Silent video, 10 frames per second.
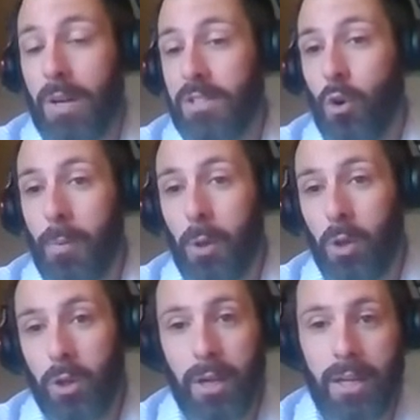otherwise
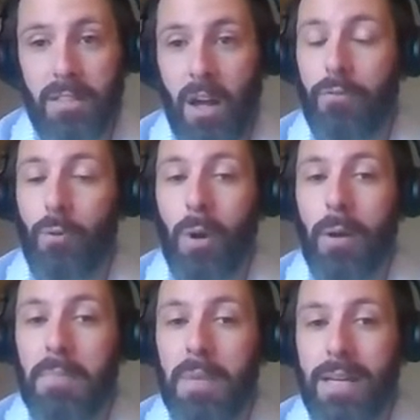normal-looking
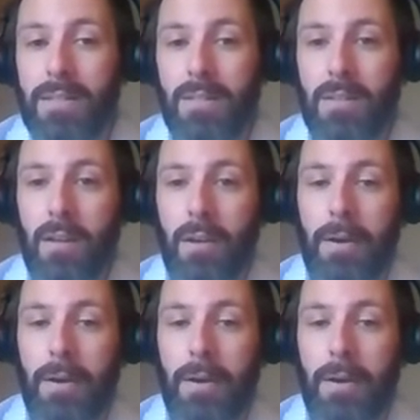software updates